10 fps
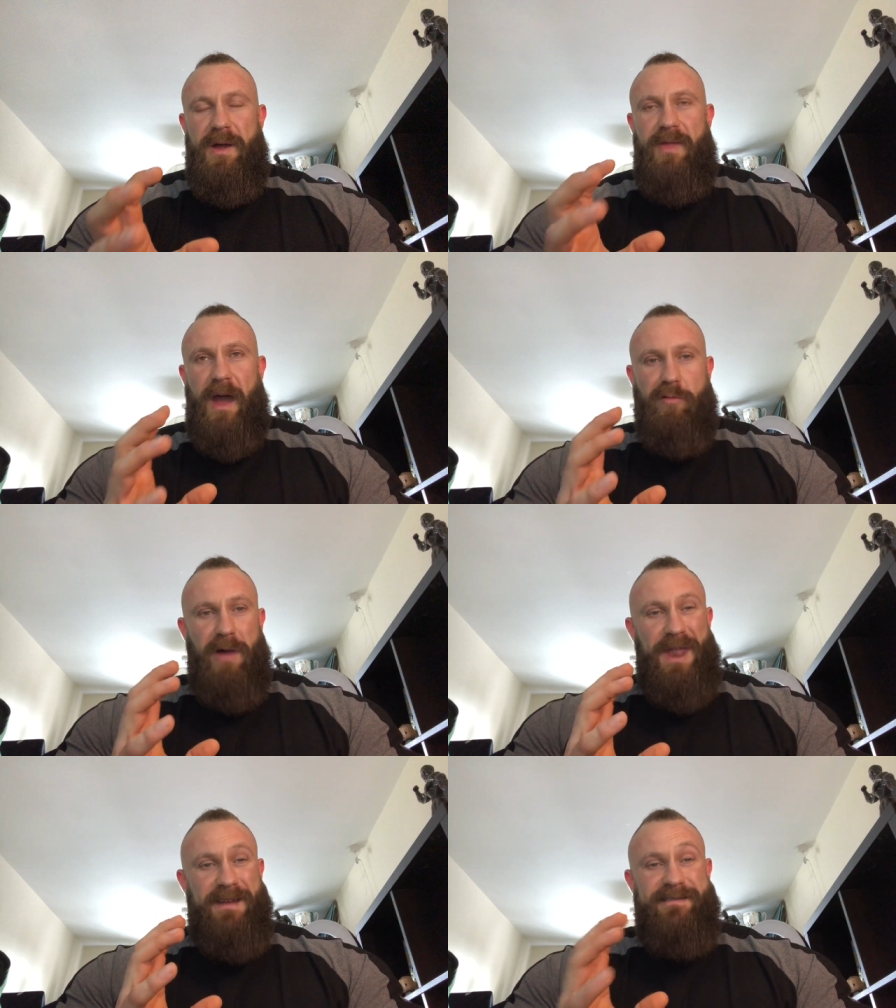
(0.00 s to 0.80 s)
They are
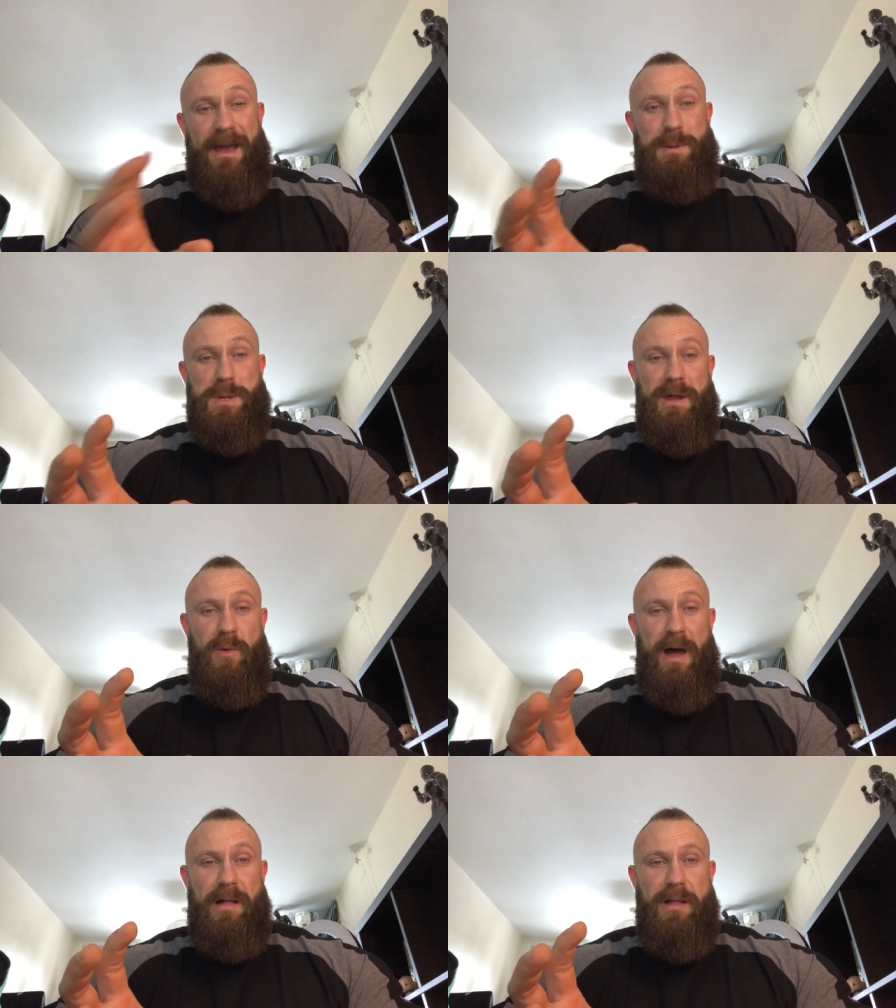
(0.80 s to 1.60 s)
run exceptionally
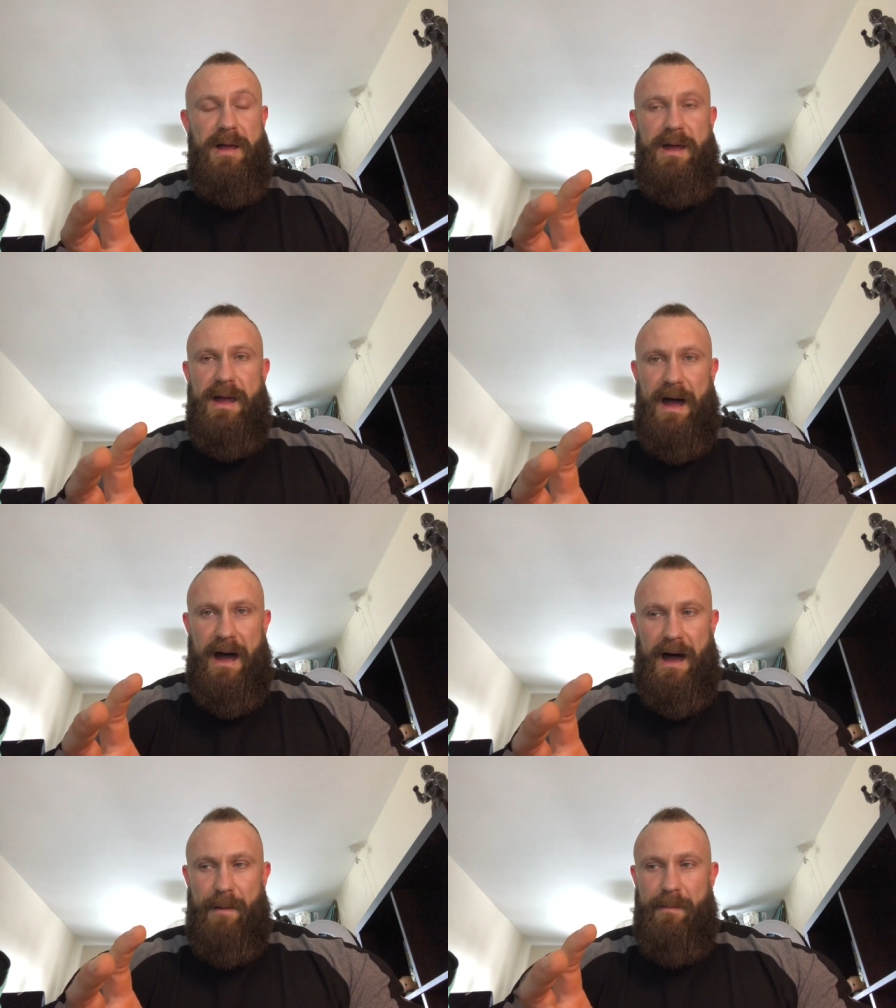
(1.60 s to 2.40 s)
well,
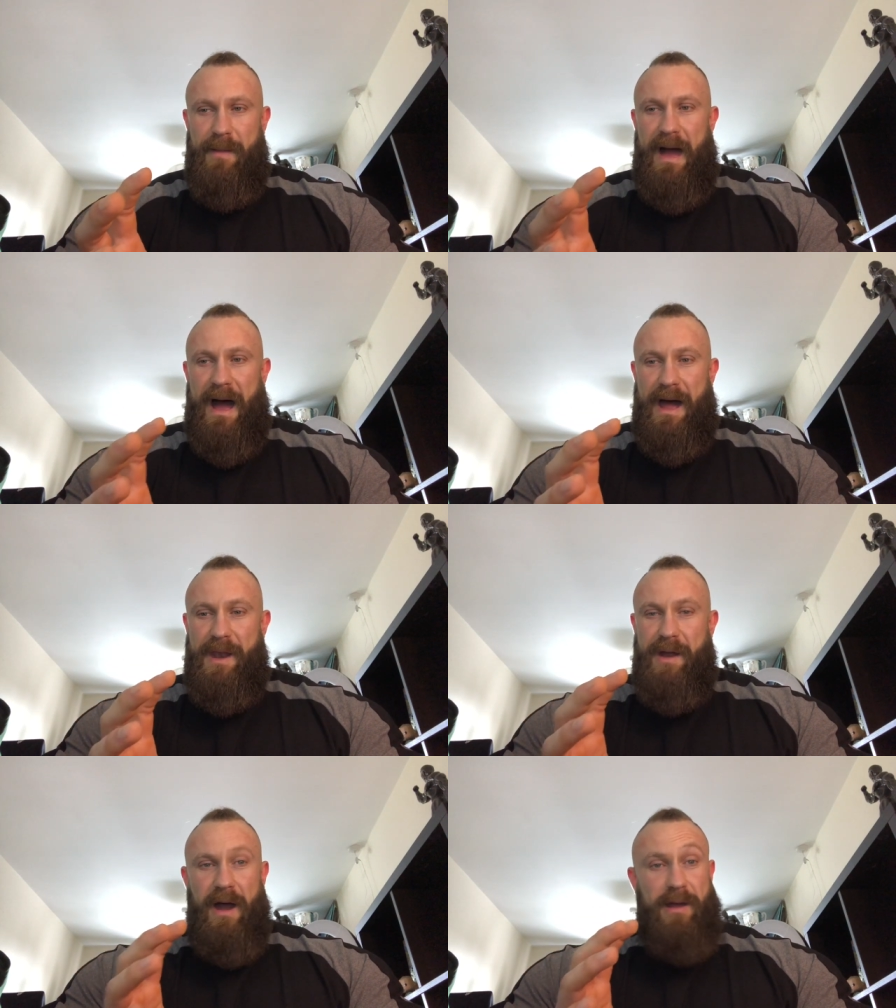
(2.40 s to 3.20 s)
um,
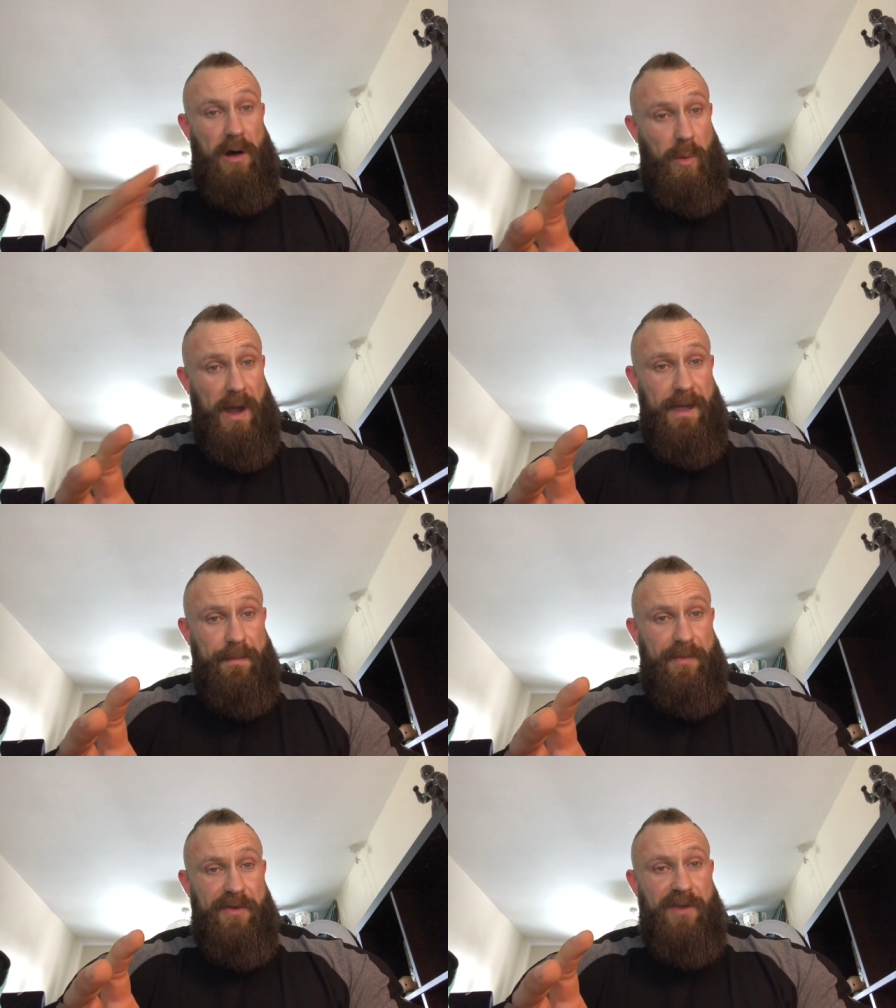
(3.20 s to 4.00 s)
and I can't wait.
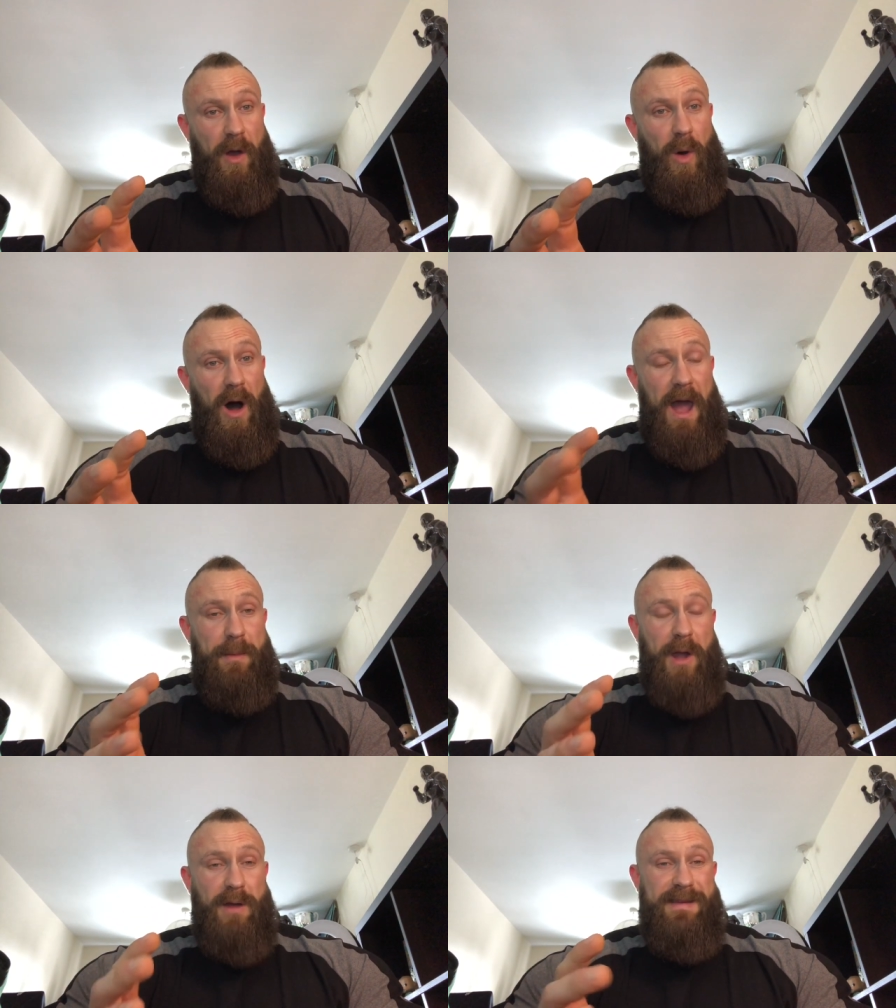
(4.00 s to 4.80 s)
So I
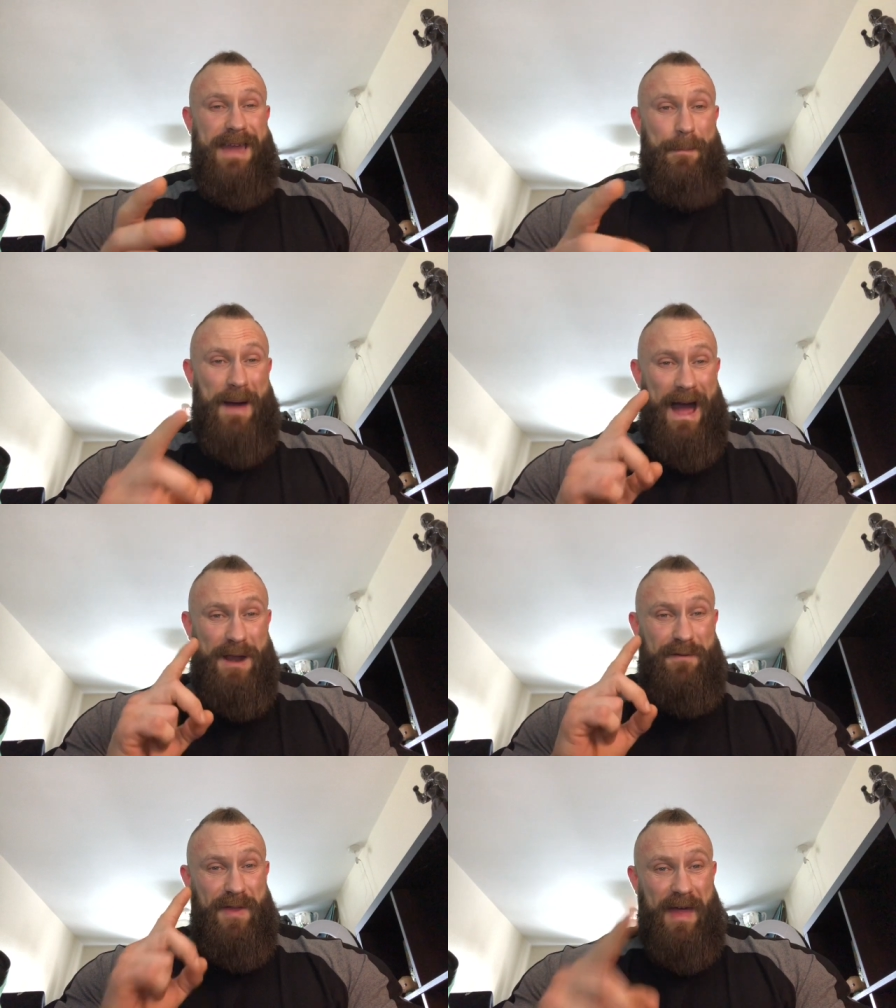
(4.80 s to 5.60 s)
am going to get
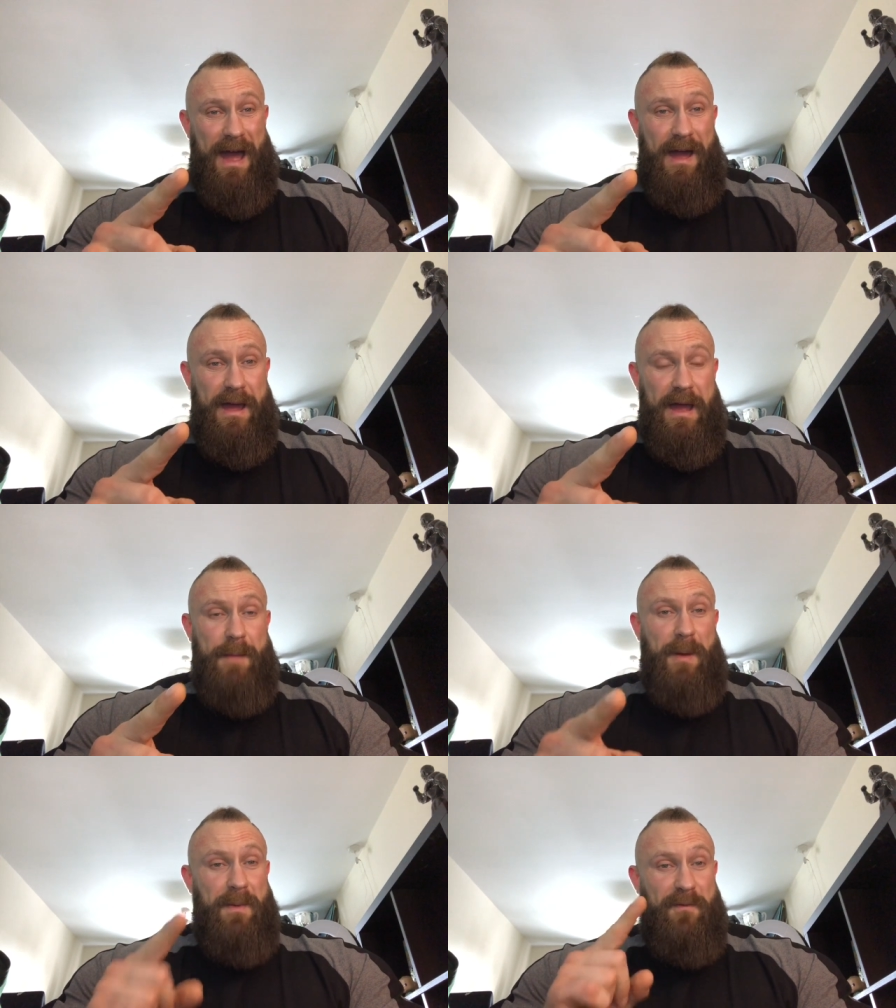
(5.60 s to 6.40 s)
packed for that.
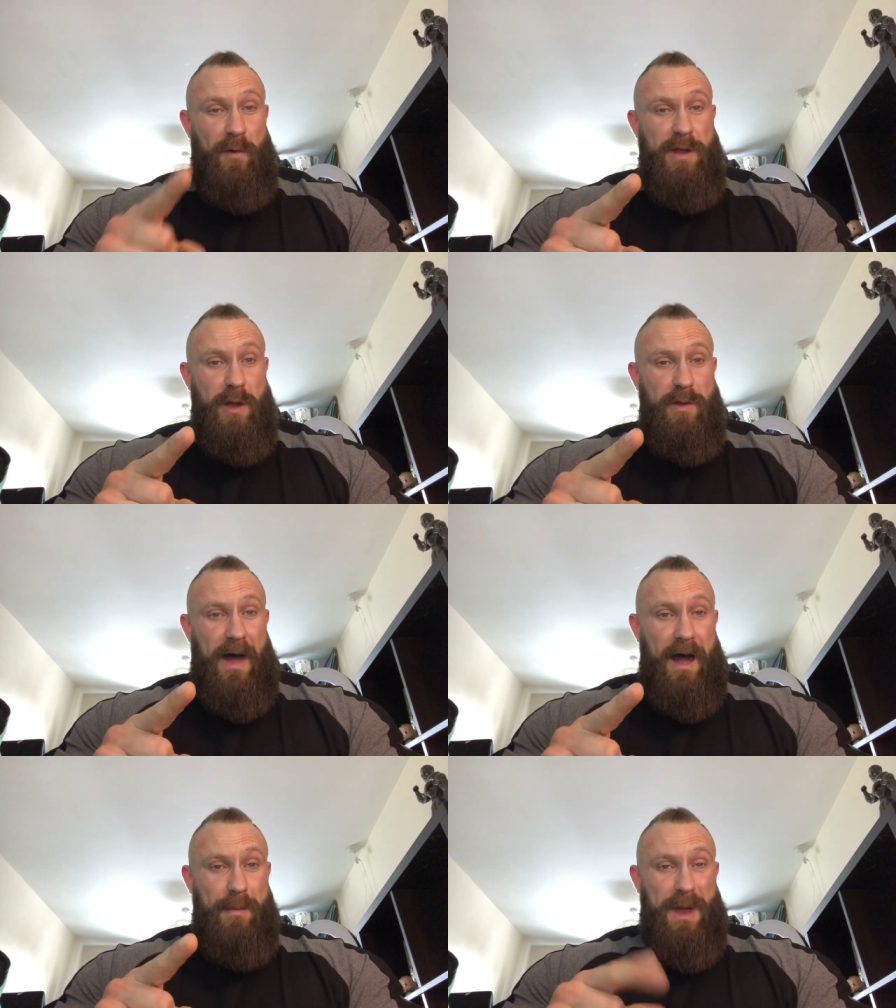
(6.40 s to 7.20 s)
But before I do
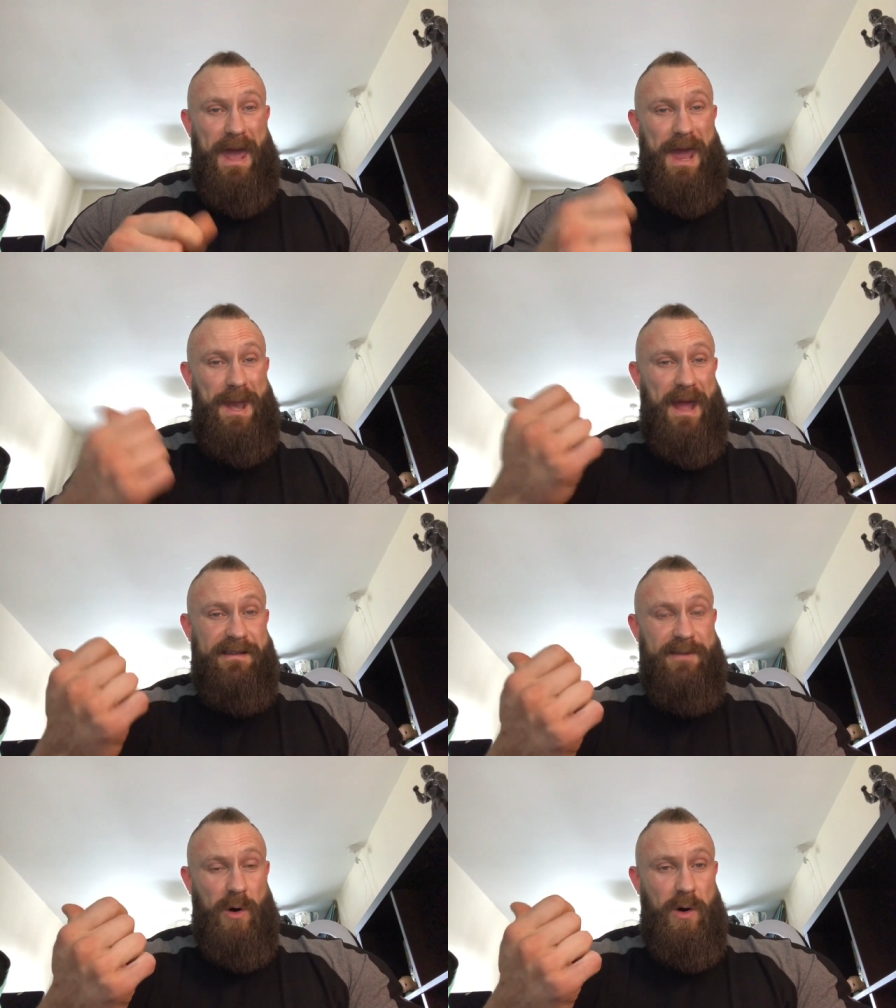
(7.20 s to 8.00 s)
that, I'm going to head
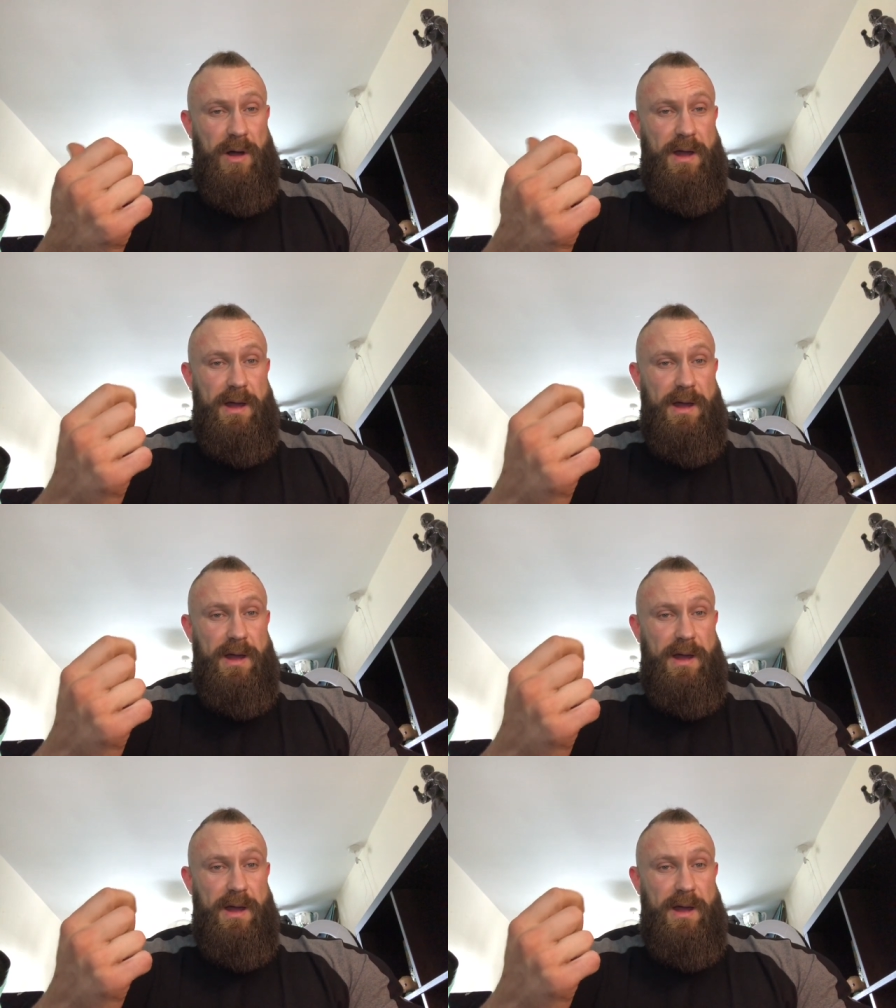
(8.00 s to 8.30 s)
next door.